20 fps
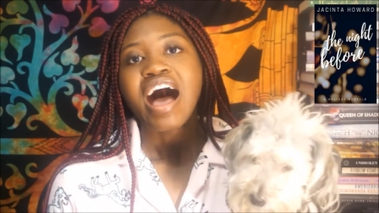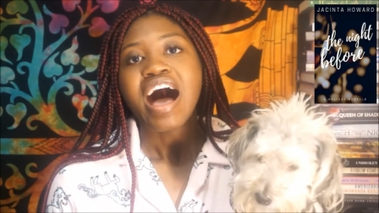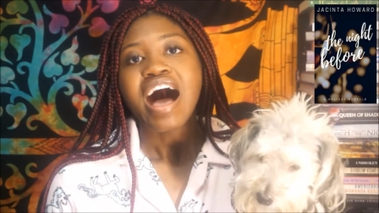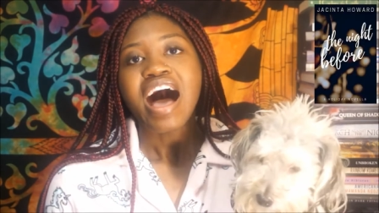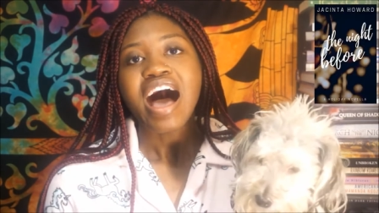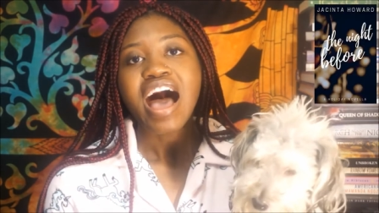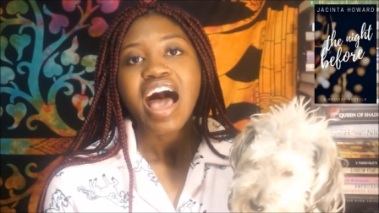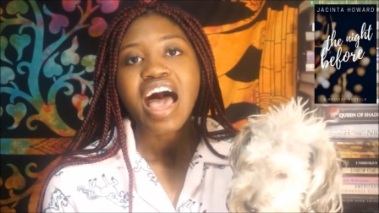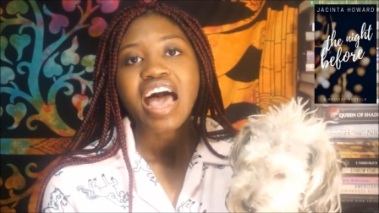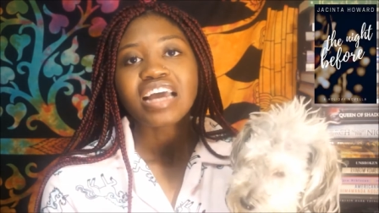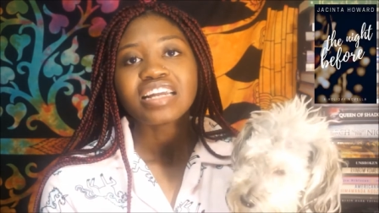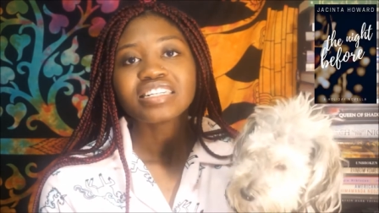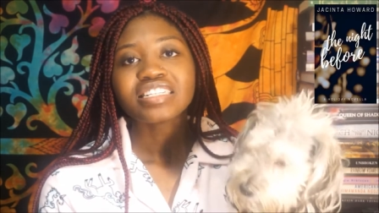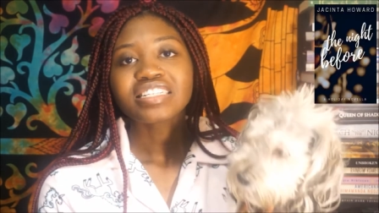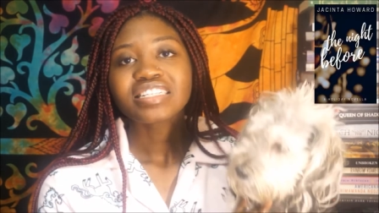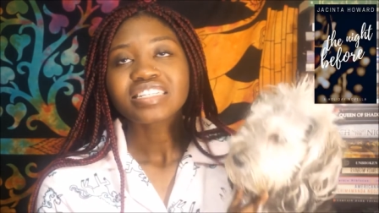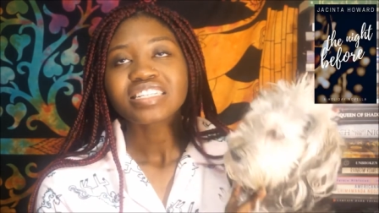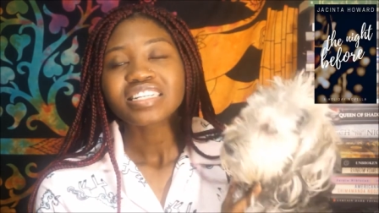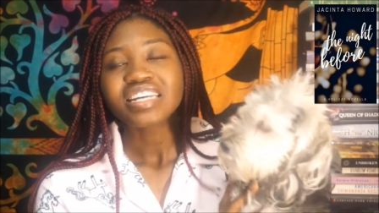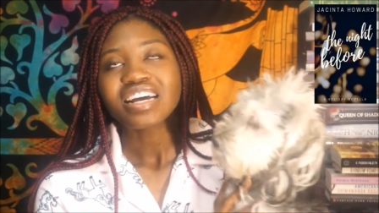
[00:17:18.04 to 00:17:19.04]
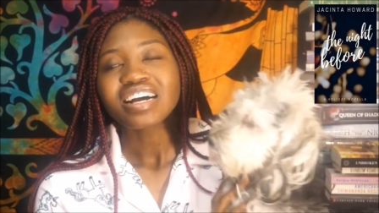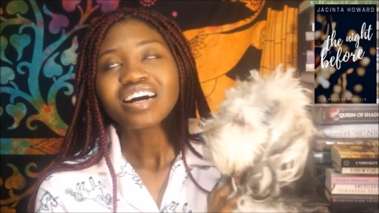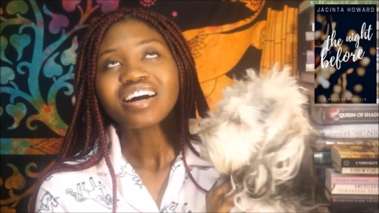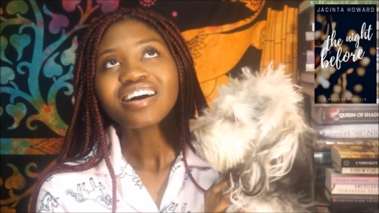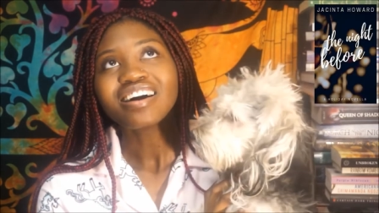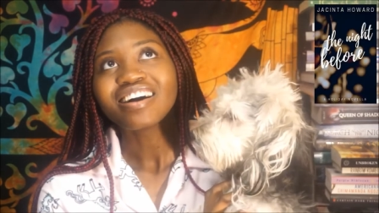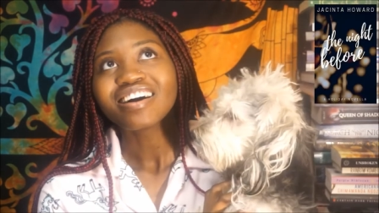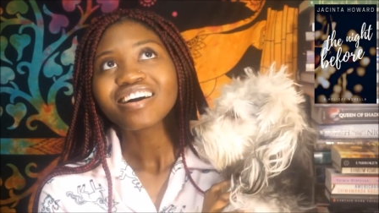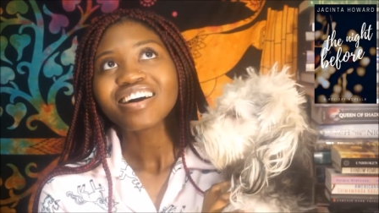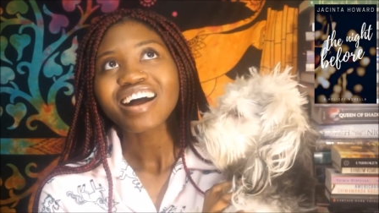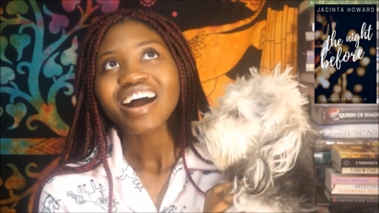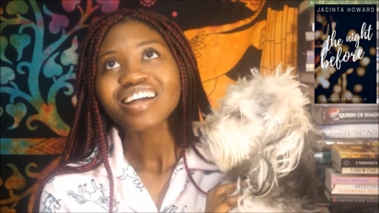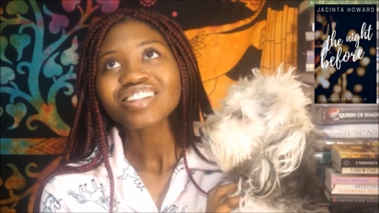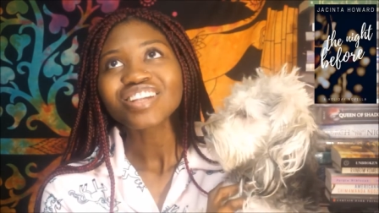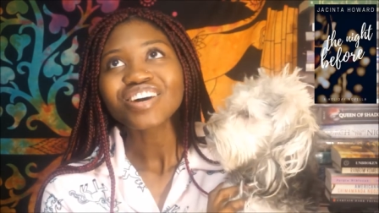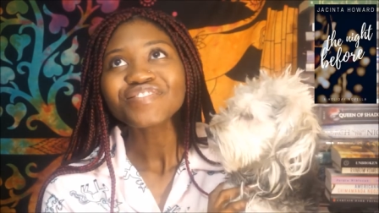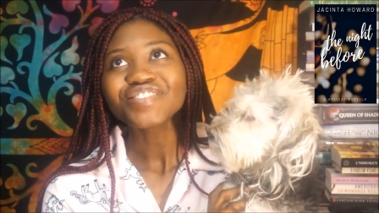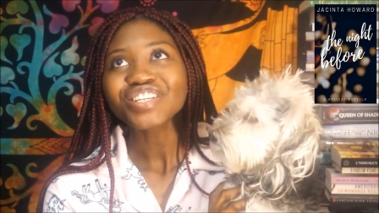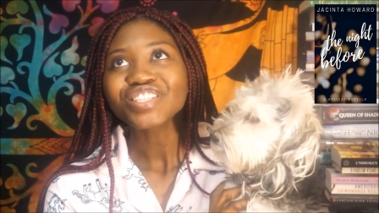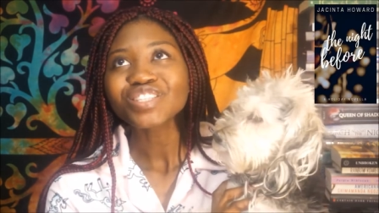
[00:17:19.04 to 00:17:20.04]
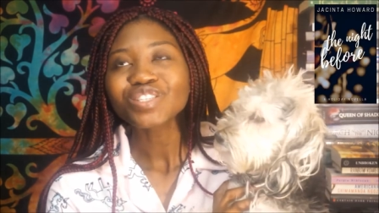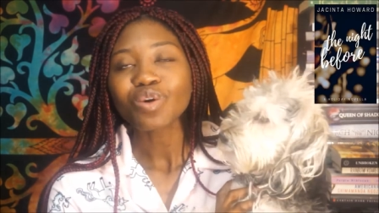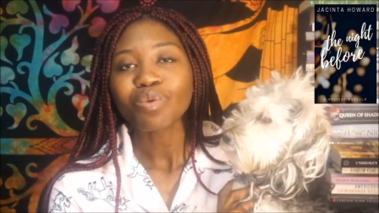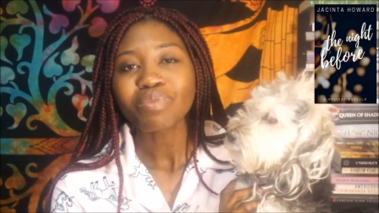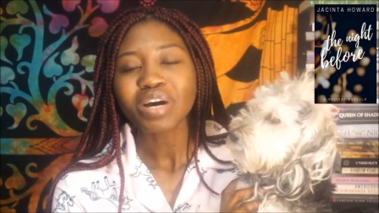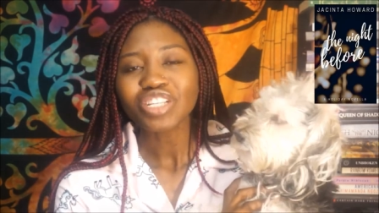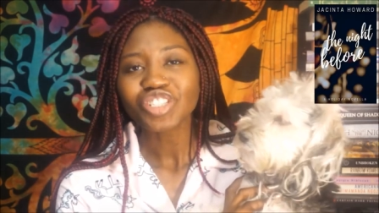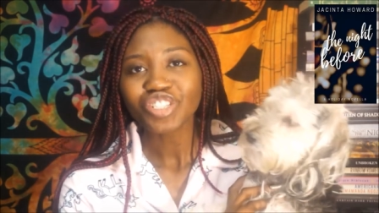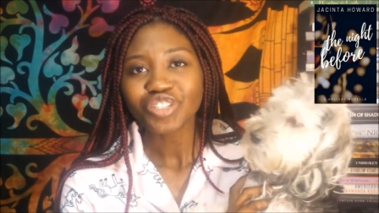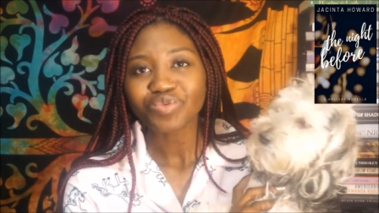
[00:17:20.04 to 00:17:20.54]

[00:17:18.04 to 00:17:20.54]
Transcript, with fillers: And ah, I loved it so much.